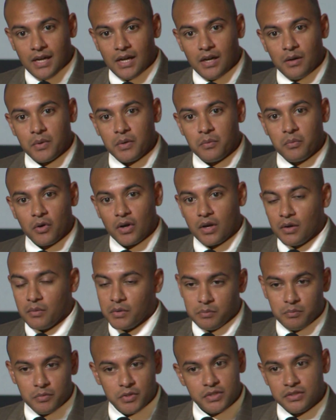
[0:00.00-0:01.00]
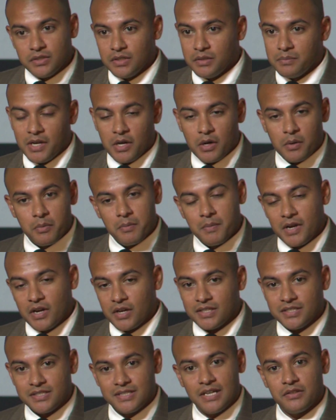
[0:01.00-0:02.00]
we work with Muslim, Arab
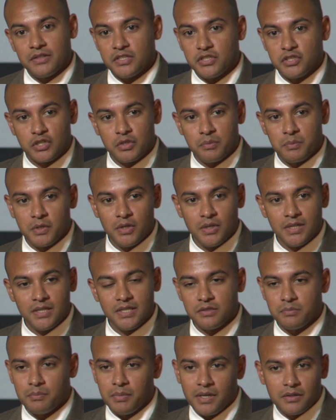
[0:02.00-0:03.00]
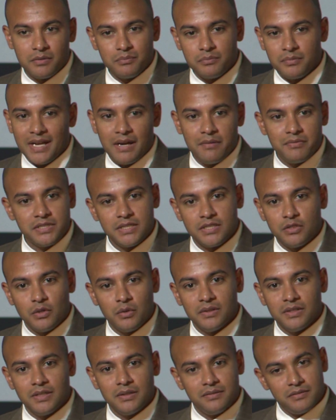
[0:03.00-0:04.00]
American, South Asian communities, but we obviously
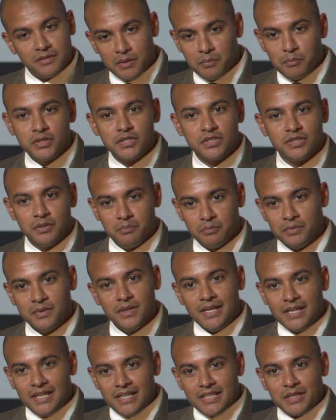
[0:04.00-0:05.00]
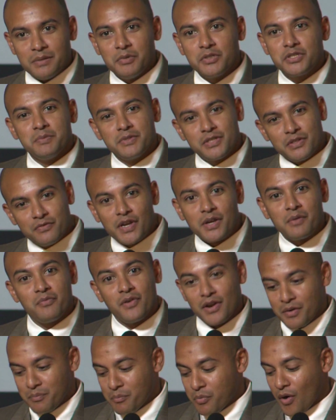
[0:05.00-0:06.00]
don't, the Muslim is a very,
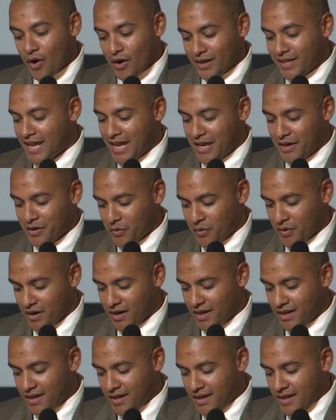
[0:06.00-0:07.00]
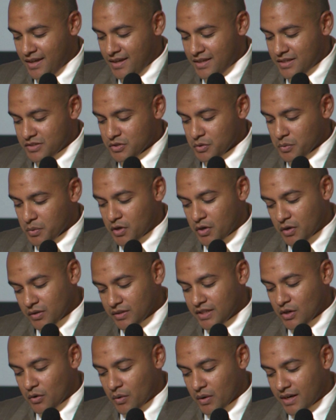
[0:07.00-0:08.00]
very broad category. So we're
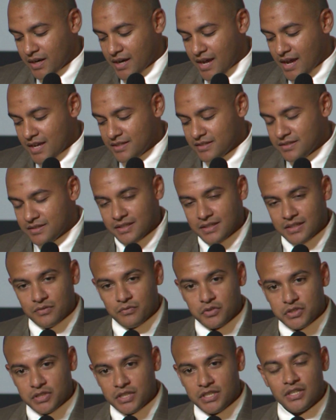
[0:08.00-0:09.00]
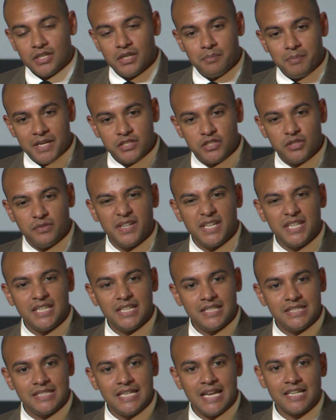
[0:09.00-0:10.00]
currently organized in Virginia and
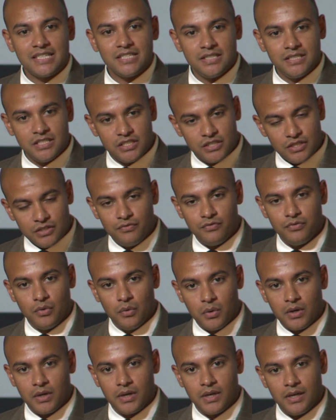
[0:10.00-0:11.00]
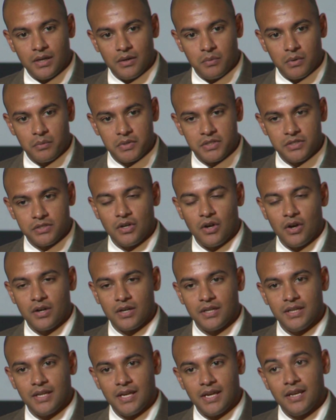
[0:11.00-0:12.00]
Pennsylvania and Texas, Florida, where we
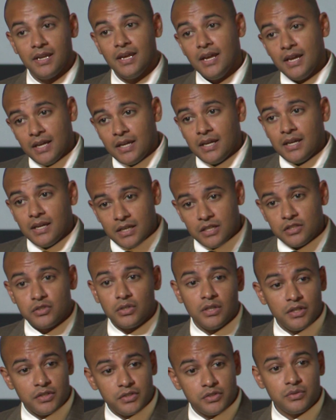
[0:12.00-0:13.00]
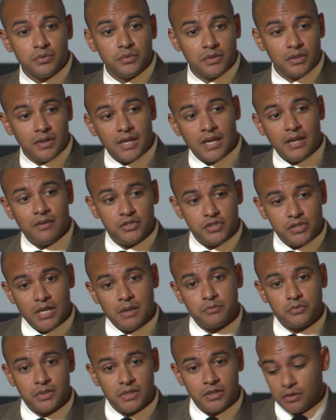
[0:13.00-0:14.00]
started, and inshallah soon going to have a
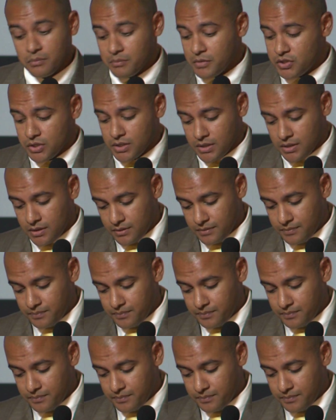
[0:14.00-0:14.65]
chapter here in Michigan.